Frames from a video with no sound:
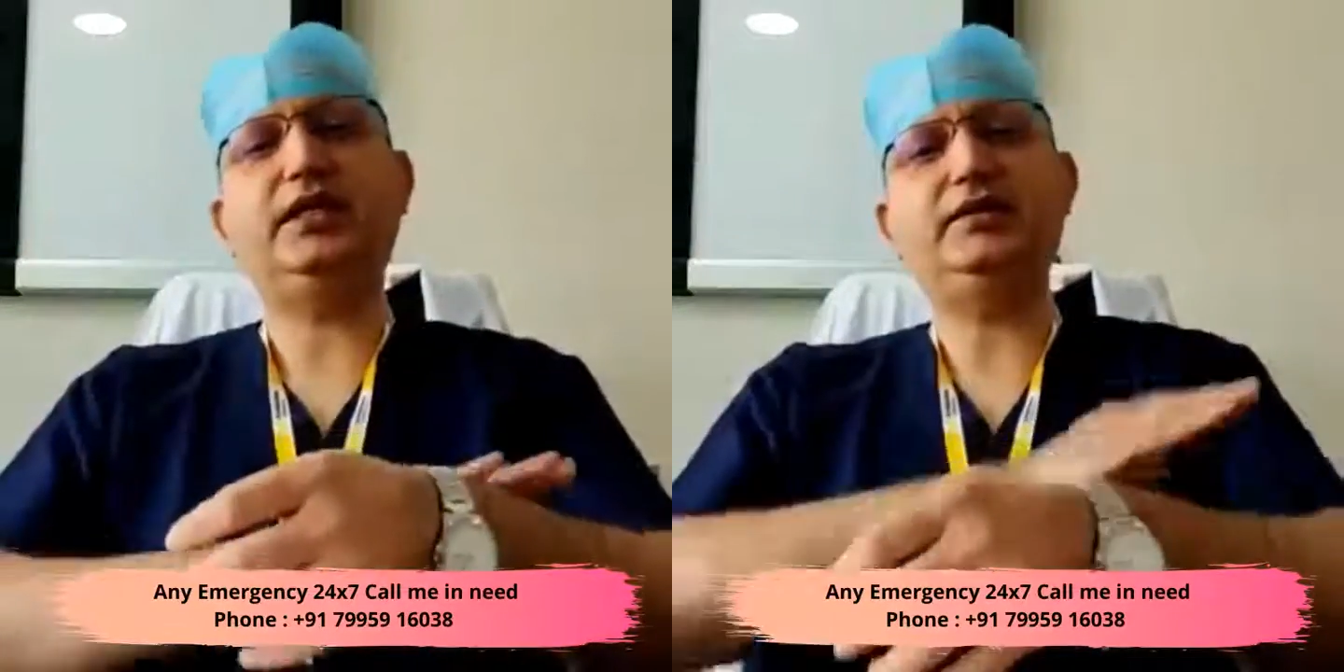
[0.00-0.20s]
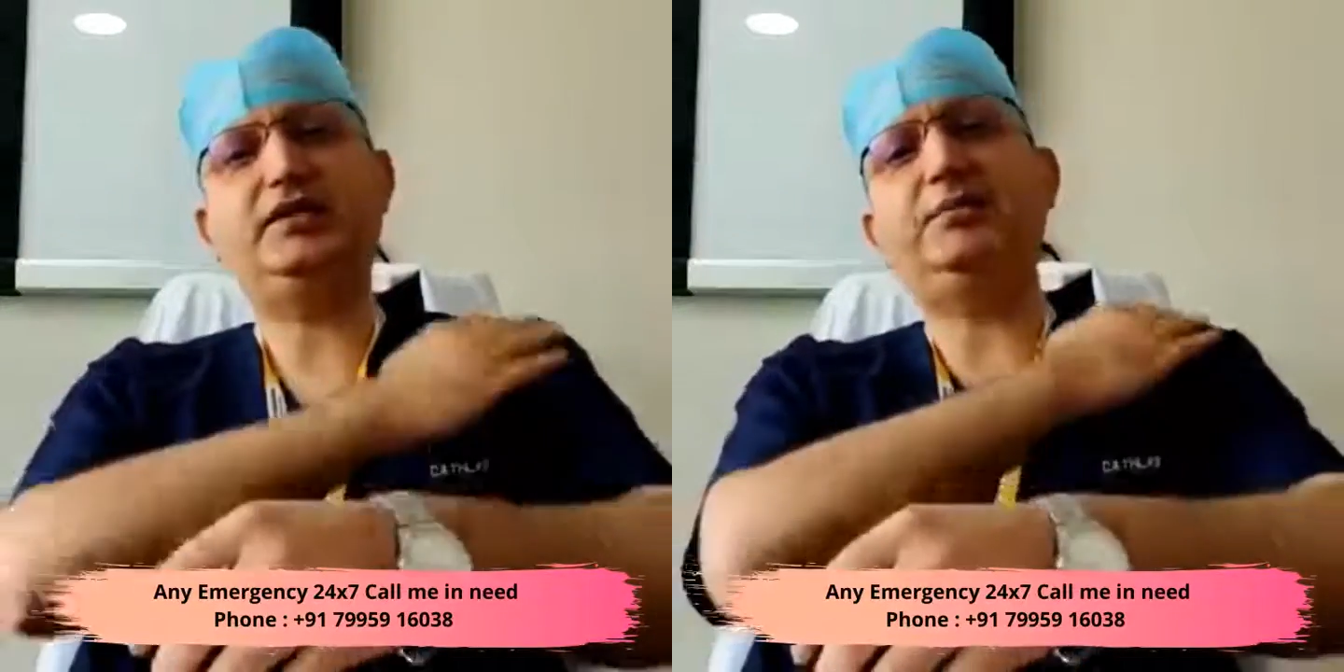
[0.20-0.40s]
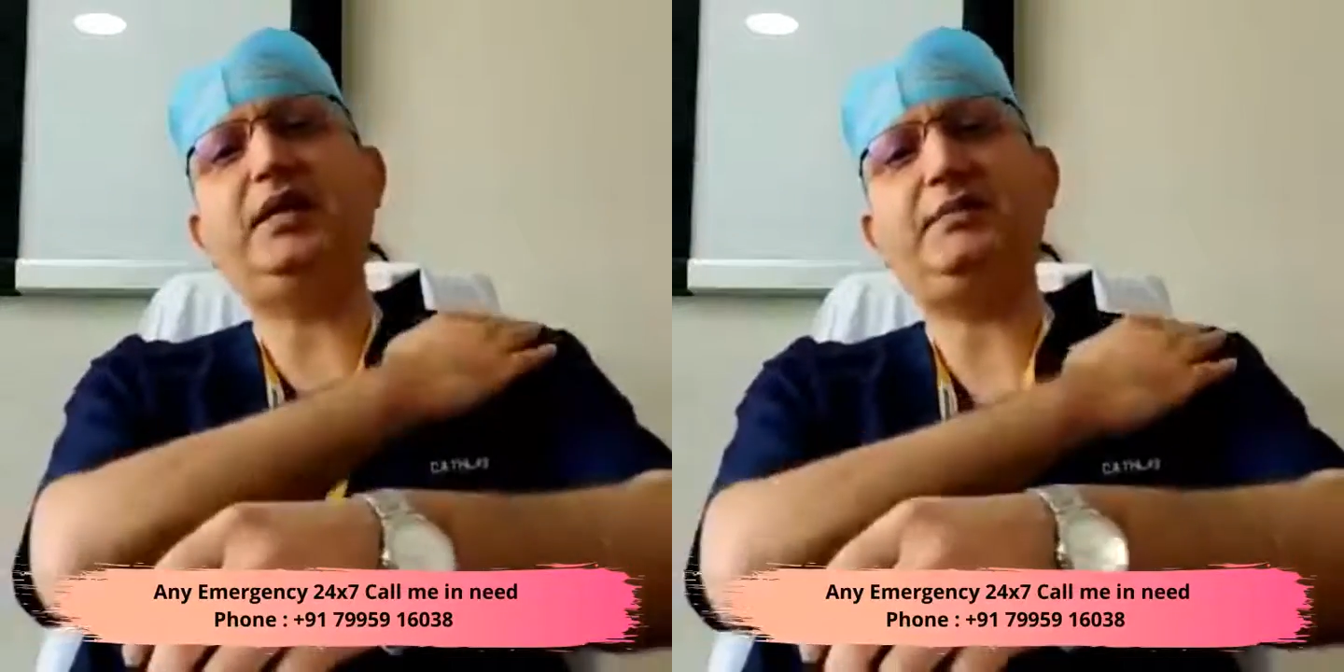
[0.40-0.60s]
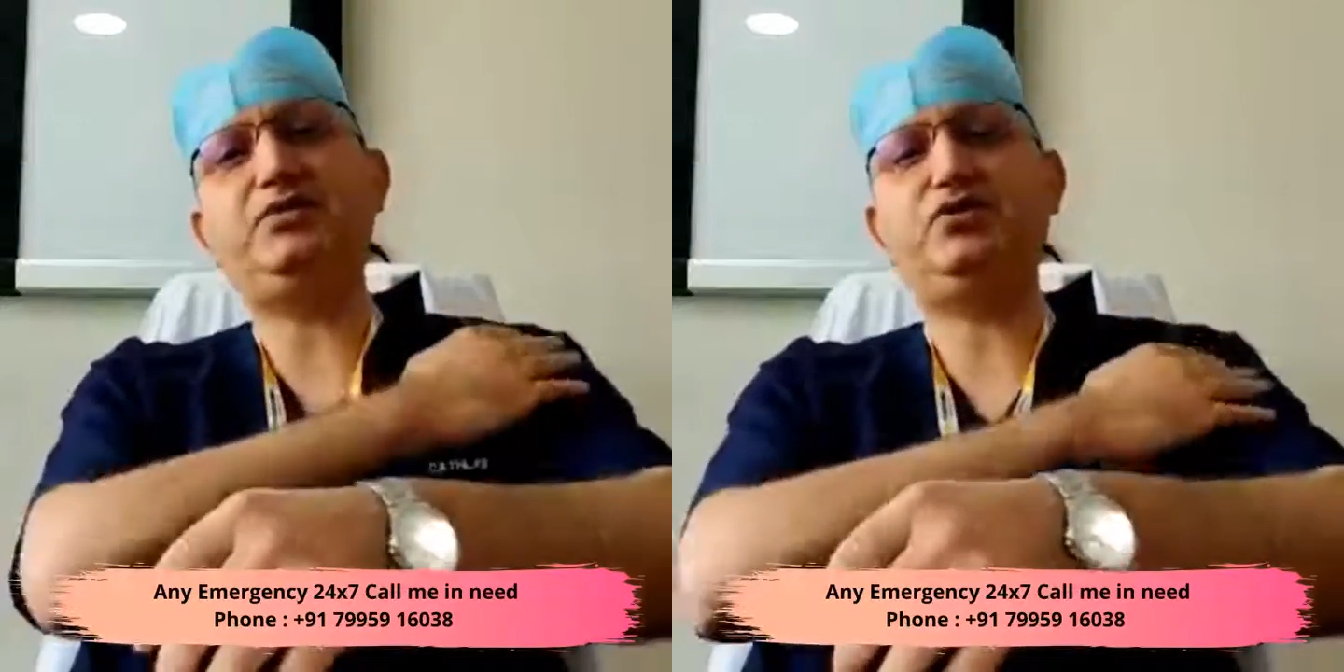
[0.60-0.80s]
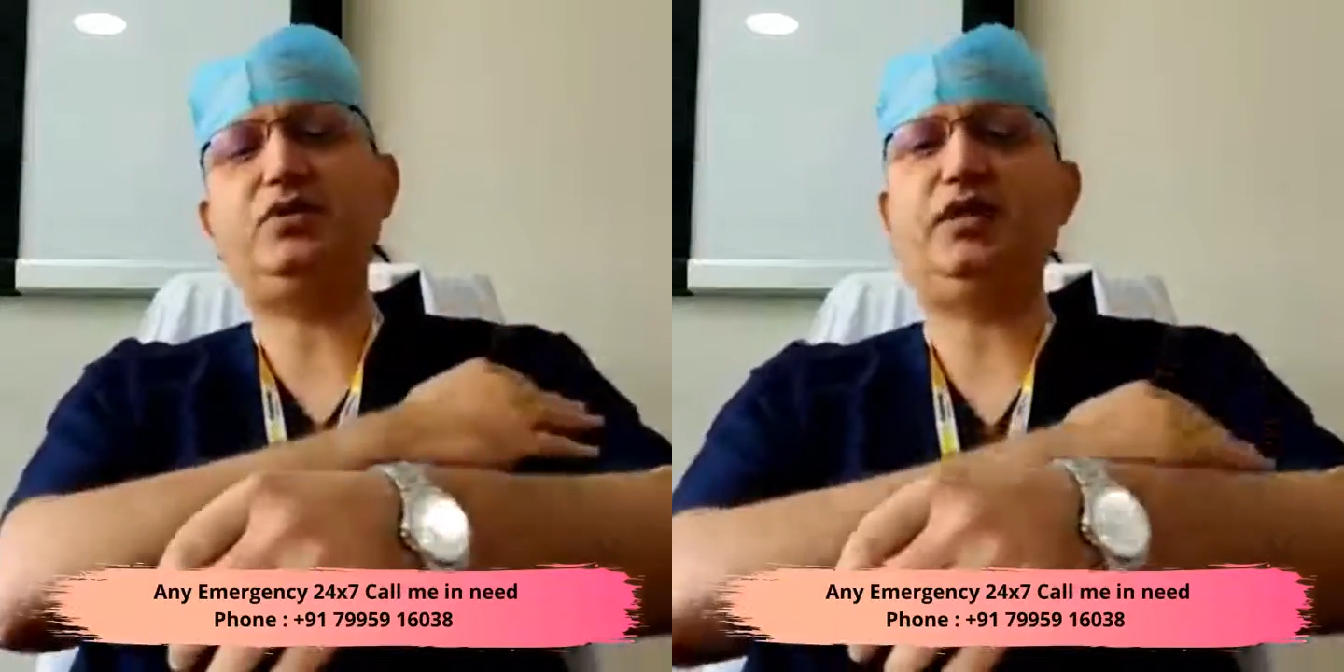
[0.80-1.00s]
and
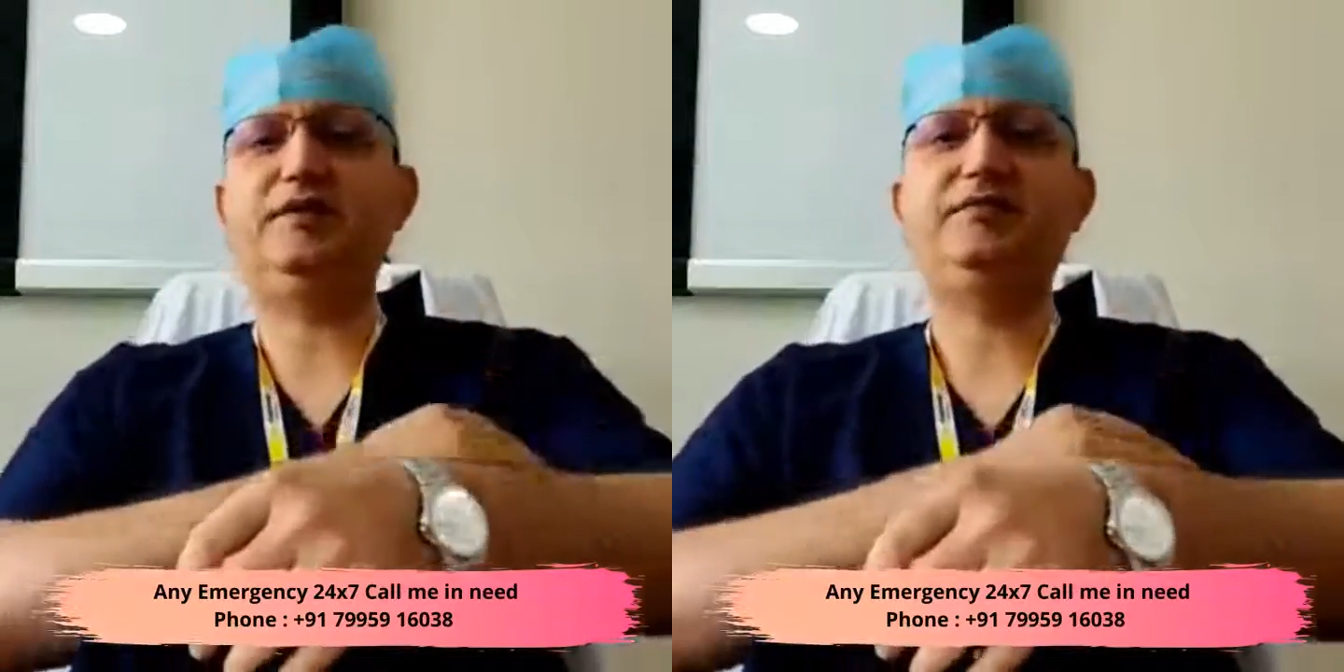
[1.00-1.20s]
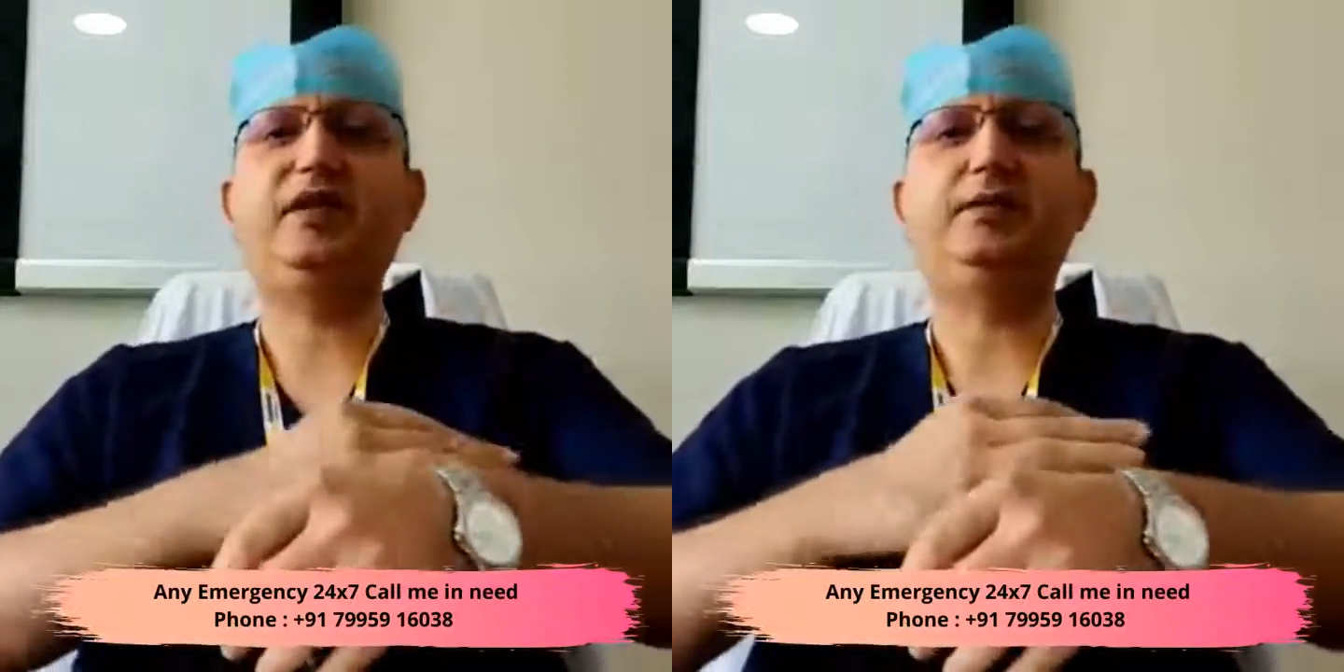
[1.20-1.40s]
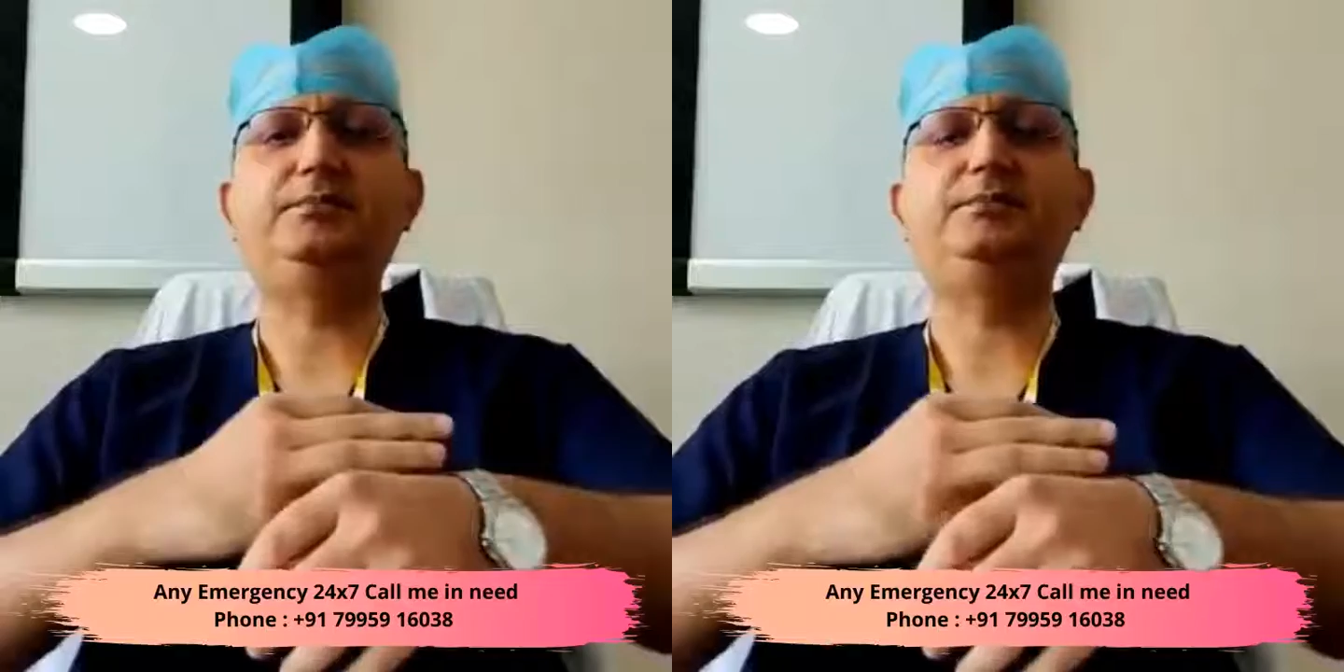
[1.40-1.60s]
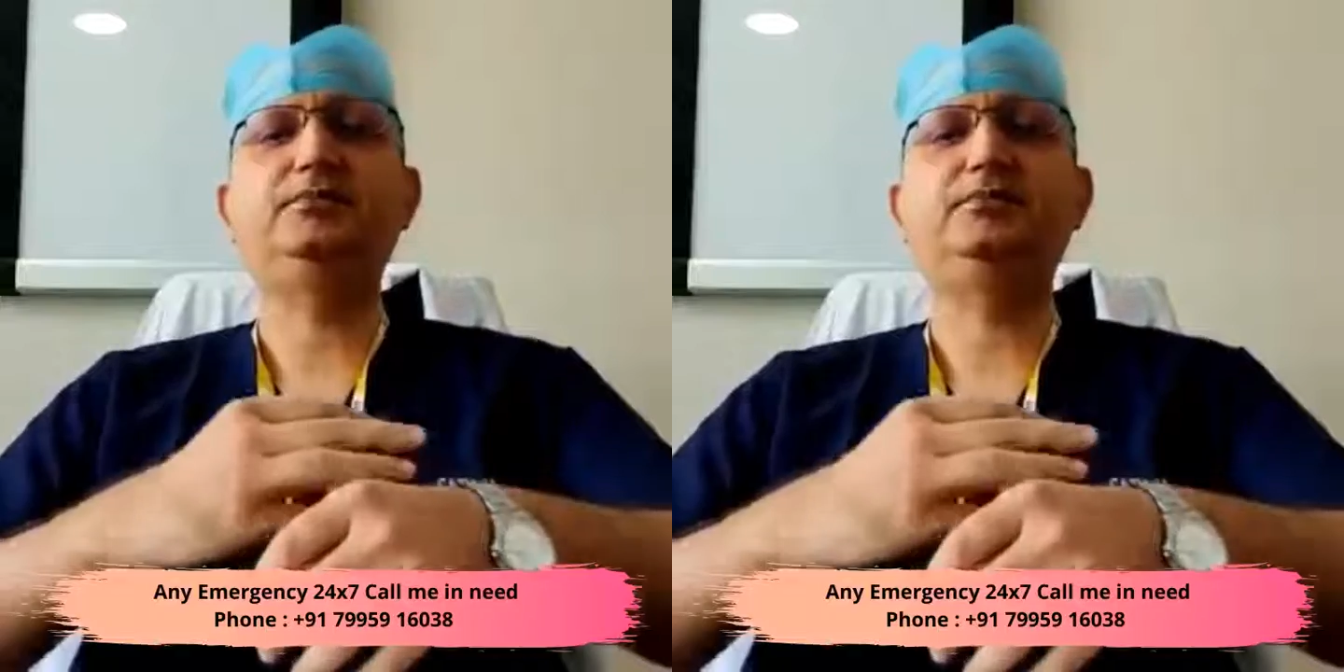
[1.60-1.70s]
sometimes to the left arm.